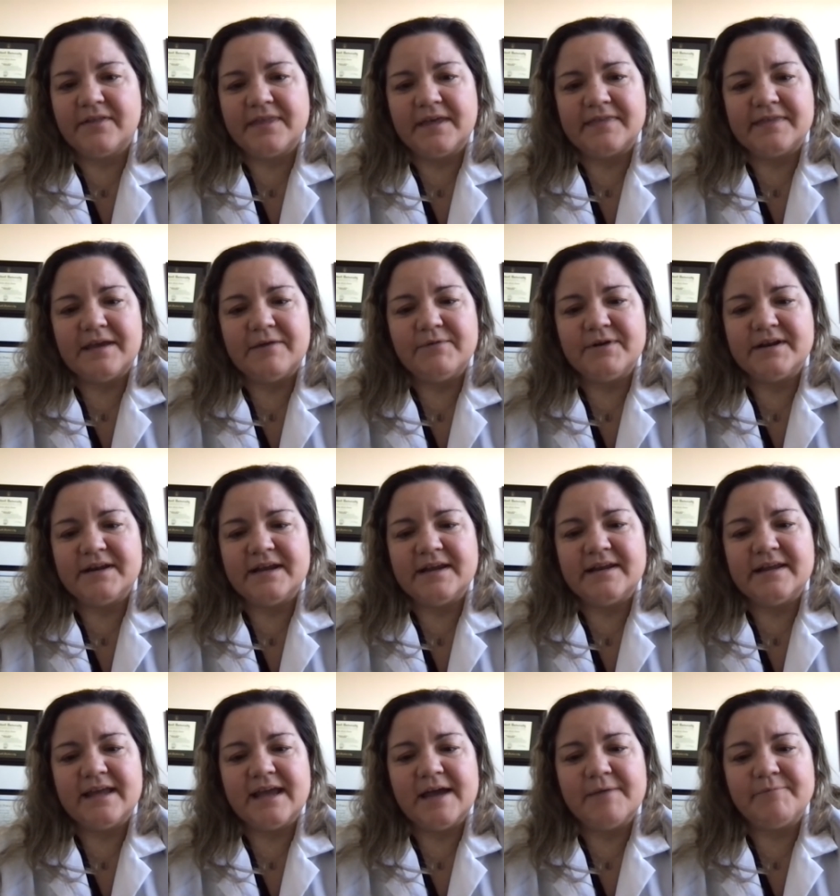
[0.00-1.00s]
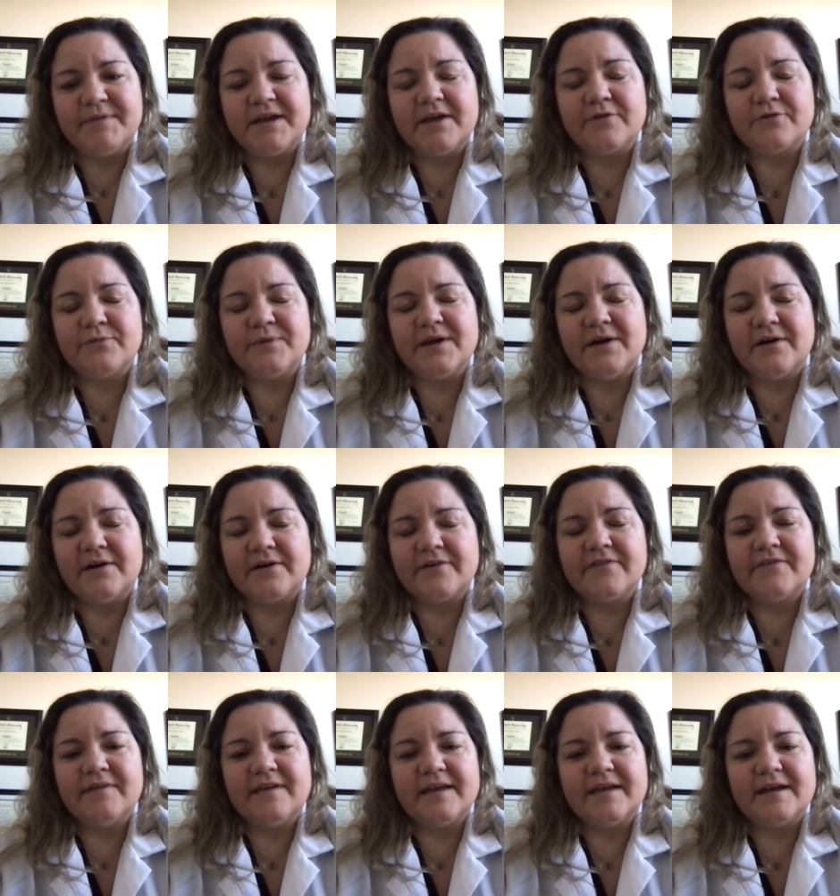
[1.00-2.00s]
that they would need to get because we are
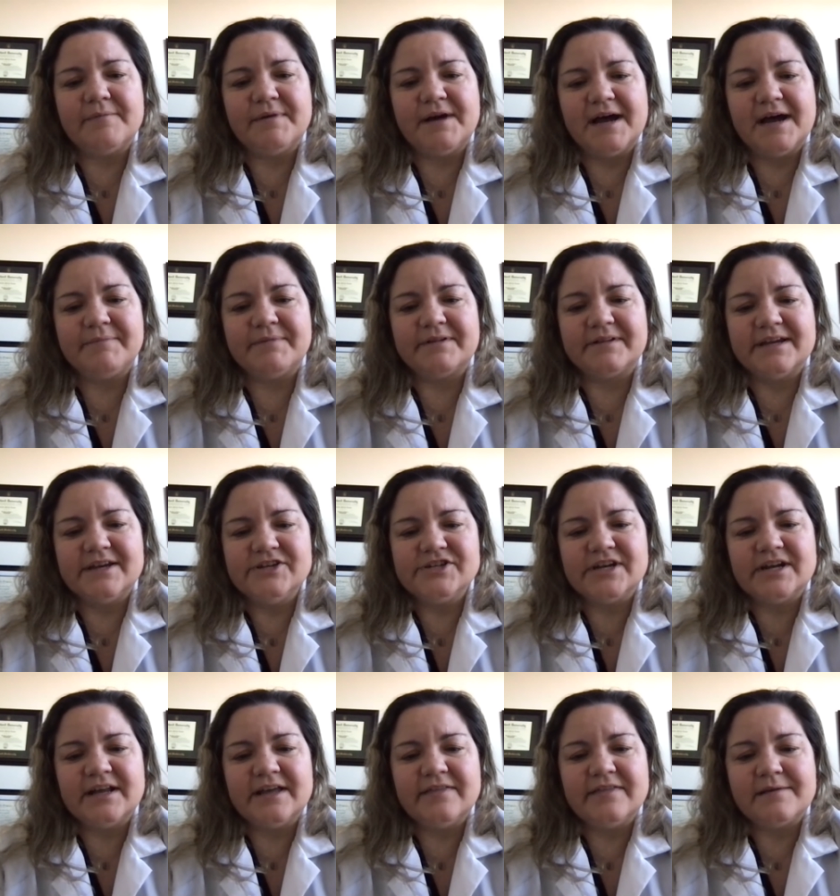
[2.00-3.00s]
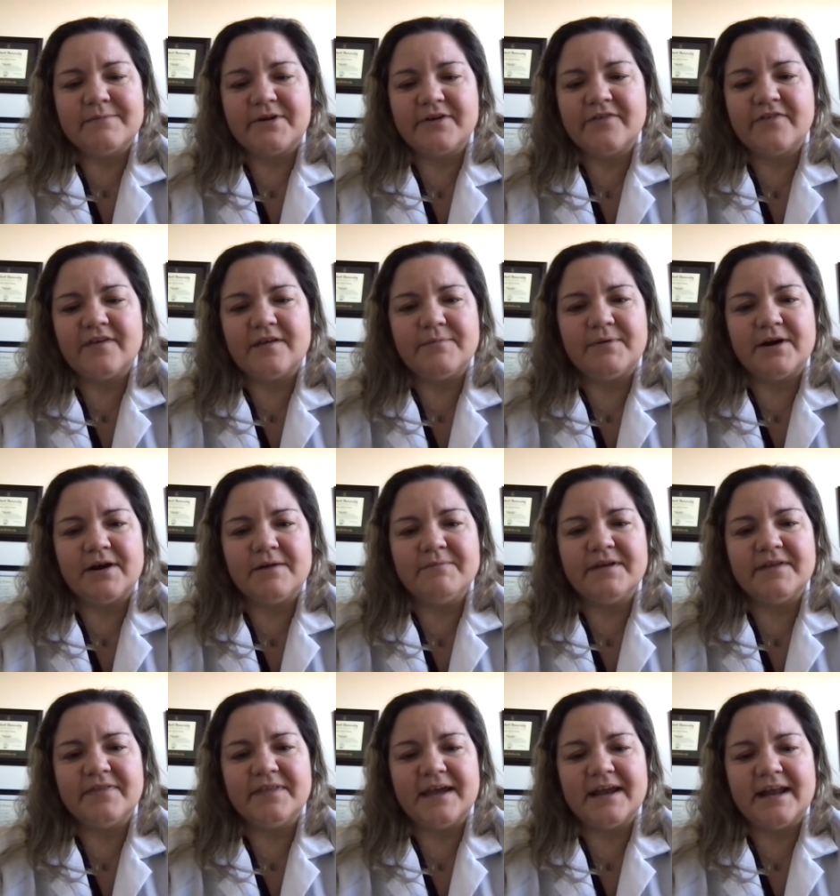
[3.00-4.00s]
seeing a population in the emergency
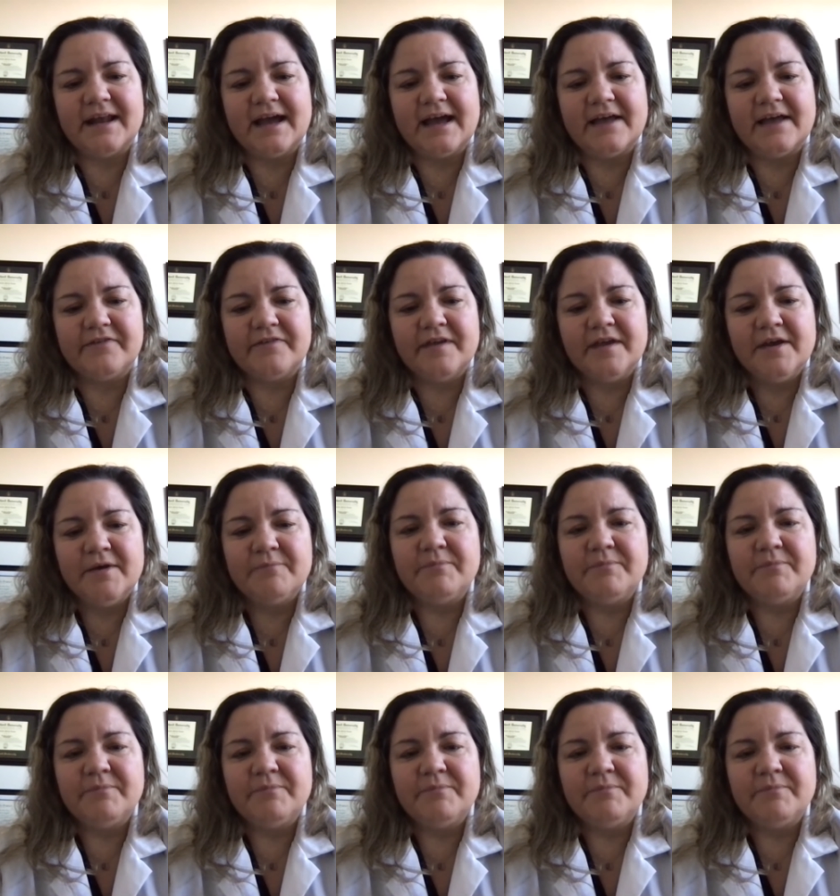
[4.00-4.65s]
department that has